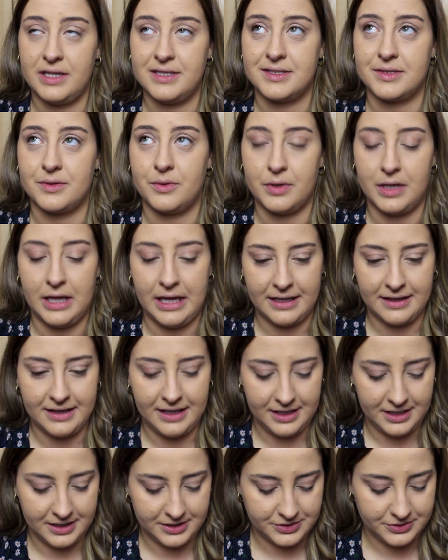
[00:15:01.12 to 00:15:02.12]
it's called like
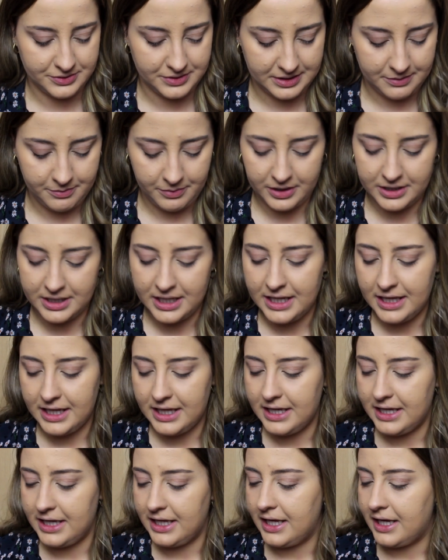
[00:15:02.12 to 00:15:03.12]
that actually, but
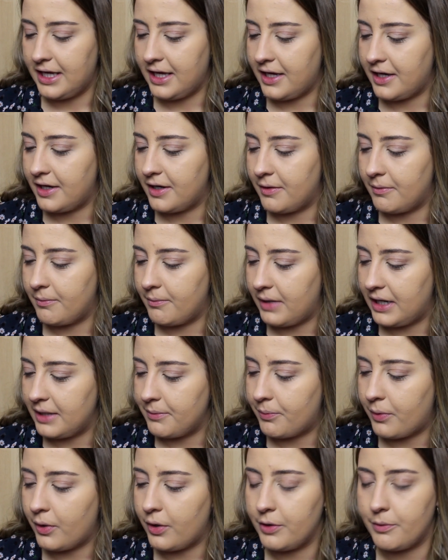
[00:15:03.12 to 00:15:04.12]
my
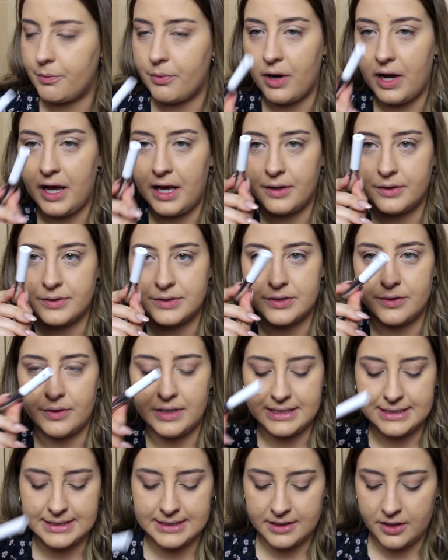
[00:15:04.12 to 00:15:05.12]
boy brow, so
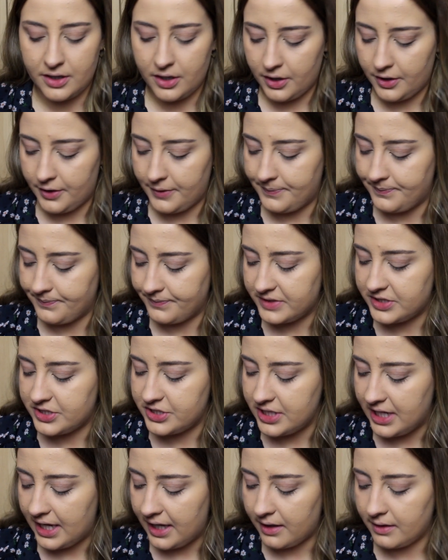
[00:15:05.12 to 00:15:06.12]
it's the
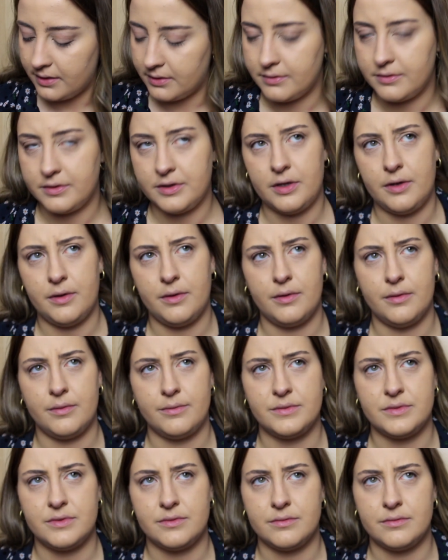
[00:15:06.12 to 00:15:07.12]
gel, the
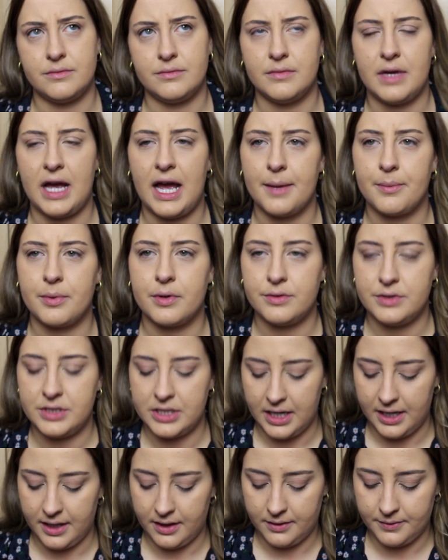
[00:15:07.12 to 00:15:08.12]
eyebrow
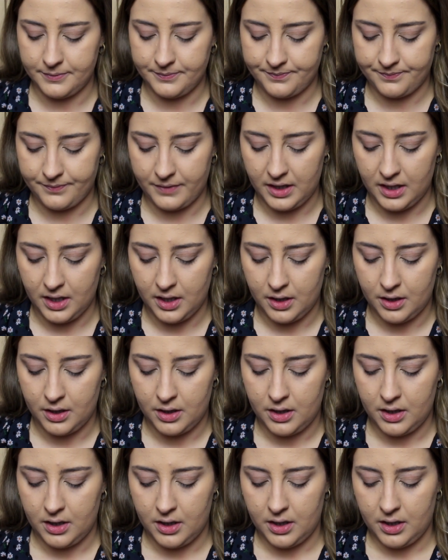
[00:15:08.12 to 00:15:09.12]
gel
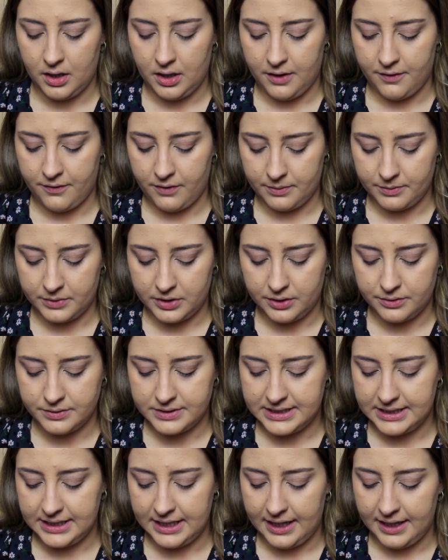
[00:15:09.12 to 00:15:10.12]
from
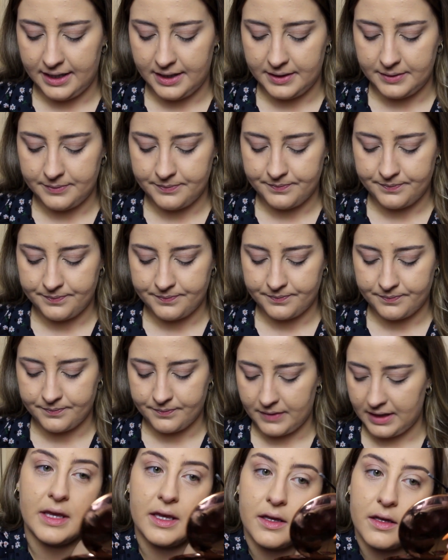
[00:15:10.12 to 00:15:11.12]
Glossier.
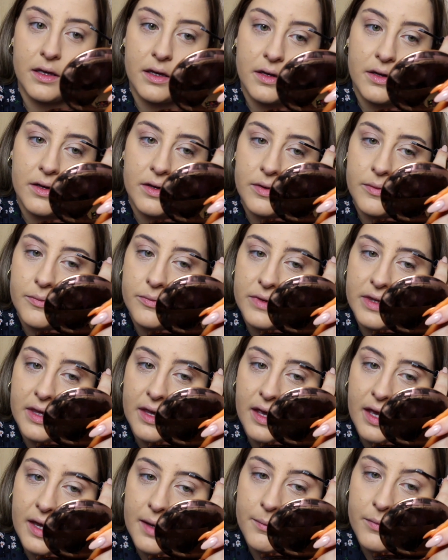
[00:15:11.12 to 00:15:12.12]

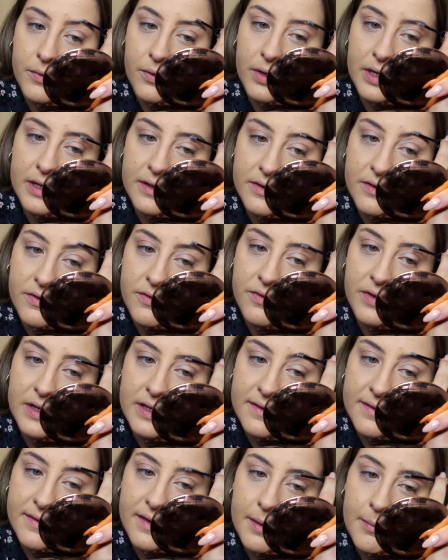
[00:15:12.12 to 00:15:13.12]
Yeah, I'm going to
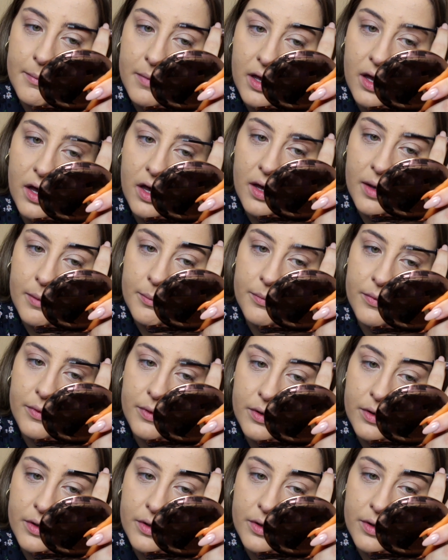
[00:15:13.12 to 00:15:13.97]
fix them up,